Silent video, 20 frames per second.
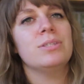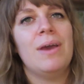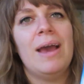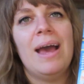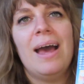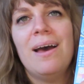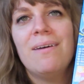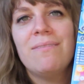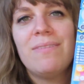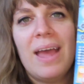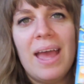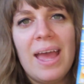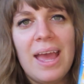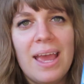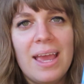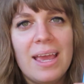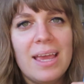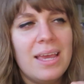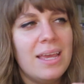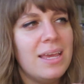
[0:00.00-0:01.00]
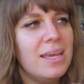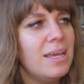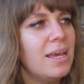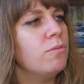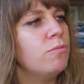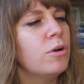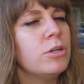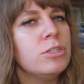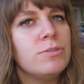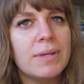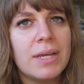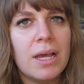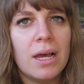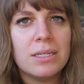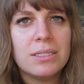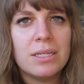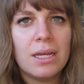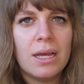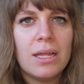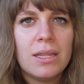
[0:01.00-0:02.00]
have a rotary
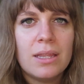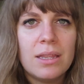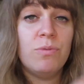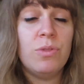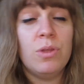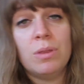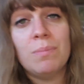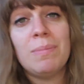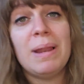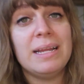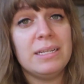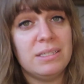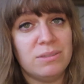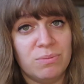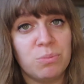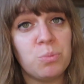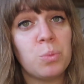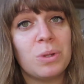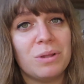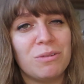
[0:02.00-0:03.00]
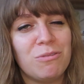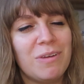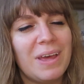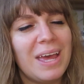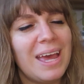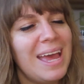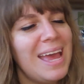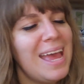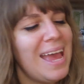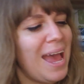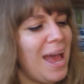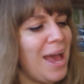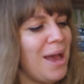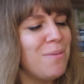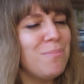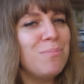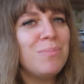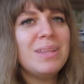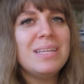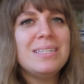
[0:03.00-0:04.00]
cutter that the blades will fit,
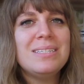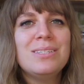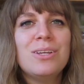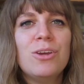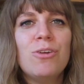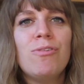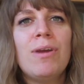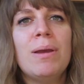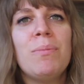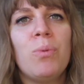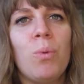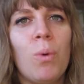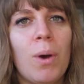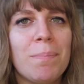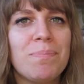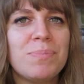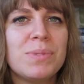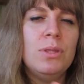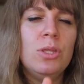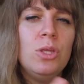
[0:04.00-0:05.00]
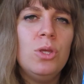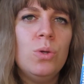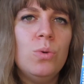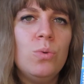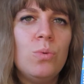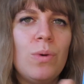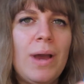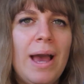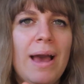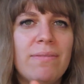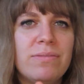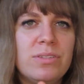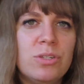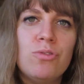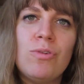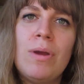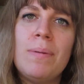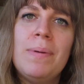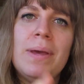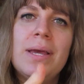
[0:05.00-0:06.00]
but this is a grip one. So you have to
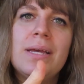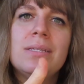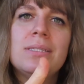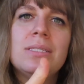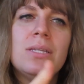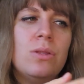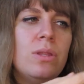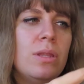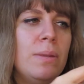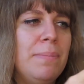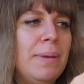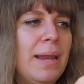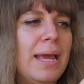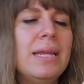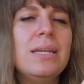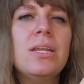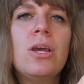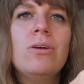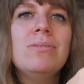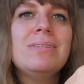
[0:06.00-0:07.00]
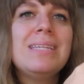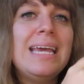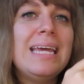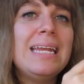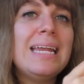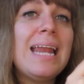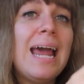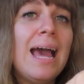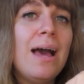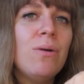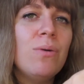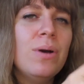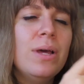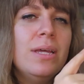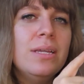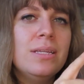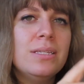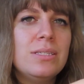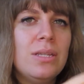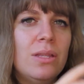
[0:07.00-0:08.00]
grip it so the blade goes in and out,
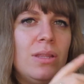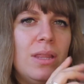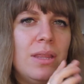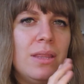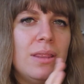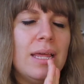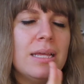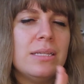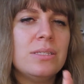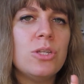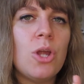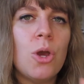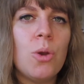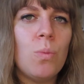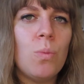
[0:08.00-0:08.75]
so that there's no